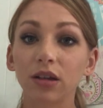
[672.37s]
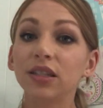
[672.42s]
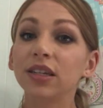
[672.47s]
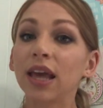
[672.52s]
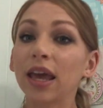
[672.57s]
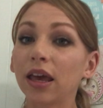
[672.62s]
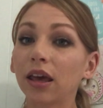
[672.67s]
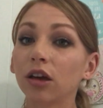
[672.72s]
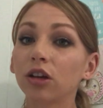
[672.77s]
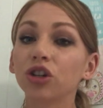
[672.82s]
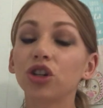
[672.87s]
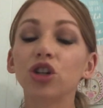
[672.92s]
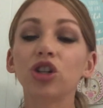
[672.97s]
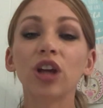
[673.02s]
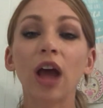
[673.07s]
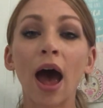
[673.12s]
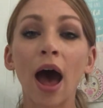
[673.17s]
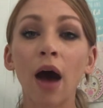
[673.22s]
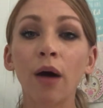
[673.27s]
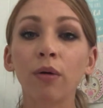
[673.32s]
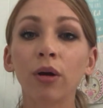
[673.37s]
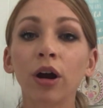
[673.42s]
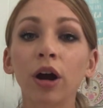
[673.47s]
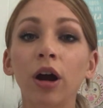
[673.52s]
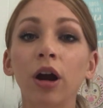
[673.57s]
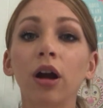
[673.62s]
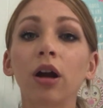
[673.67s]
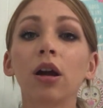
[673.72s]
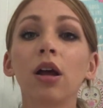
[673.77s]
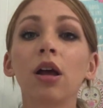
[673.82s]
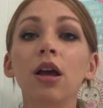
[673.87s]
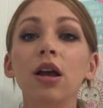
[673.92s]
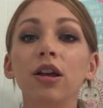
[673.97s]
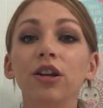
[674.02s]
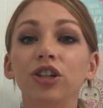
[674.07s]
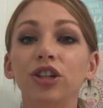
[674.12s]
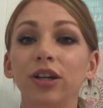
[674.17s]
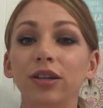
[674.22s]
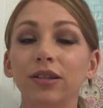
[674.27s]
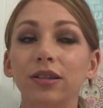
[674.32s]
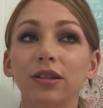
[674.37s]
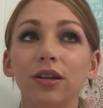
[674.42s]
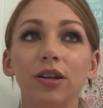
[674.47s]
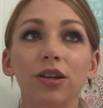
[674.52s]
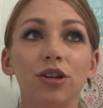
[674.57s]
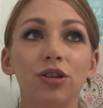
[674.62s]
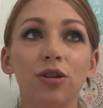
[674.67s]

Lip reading: Take a shower. Just,